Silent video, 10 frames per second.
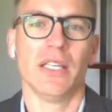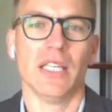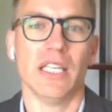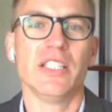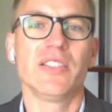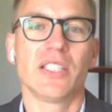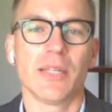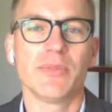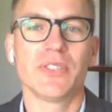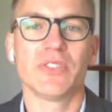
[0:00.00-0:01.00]
In these
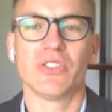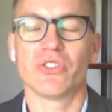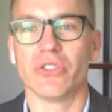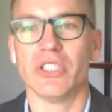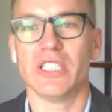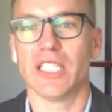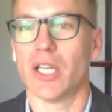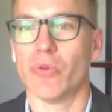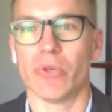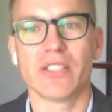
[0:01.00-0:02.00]
times of uncertainty and
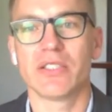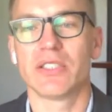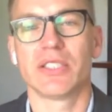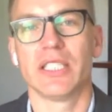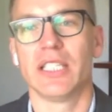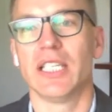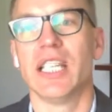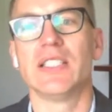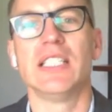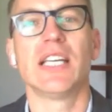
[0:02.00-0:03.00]
unrest,
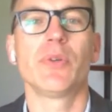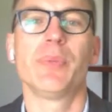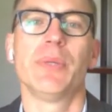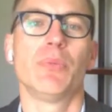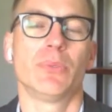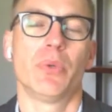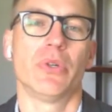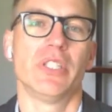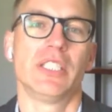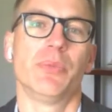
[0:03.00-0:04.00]
it's never been more
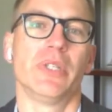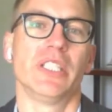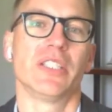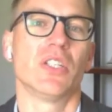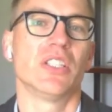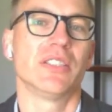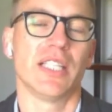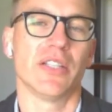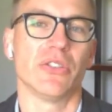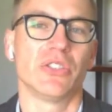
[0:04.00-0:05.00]
important to bring us all
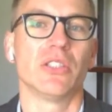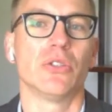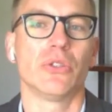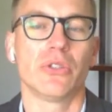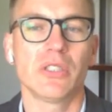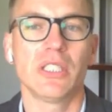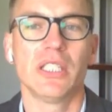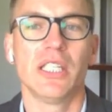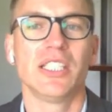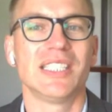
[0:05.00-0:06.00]
together to learn,
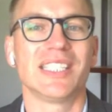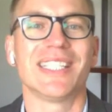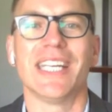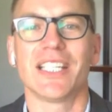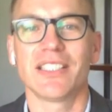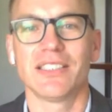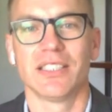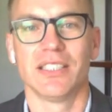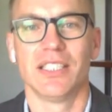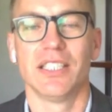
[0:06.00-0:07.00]
to connect,
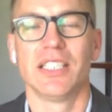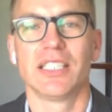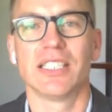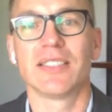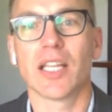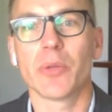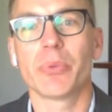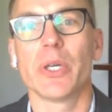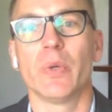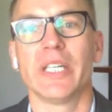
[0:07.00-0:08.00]
to
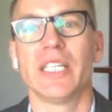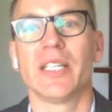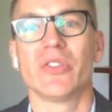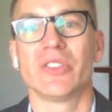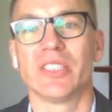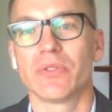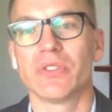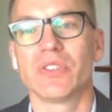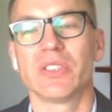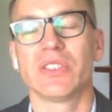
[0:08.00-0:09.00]
celebrate one another's
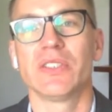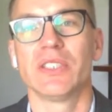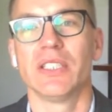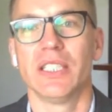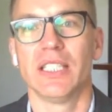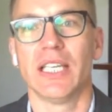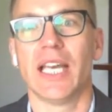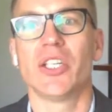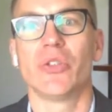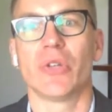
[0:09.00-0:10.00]
differences,
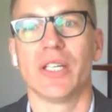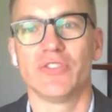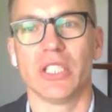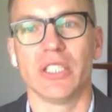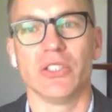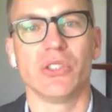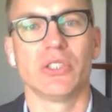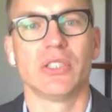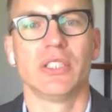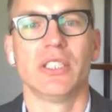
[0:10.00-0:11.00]
and to drive change.
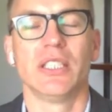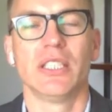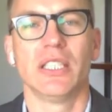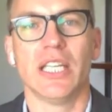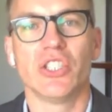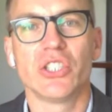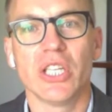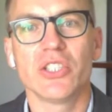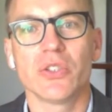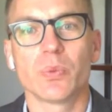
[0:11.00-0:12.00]
And
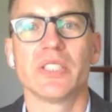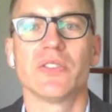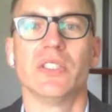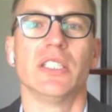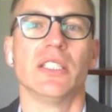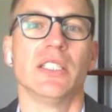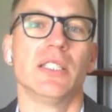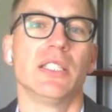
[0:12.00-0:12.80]
change is what is needed.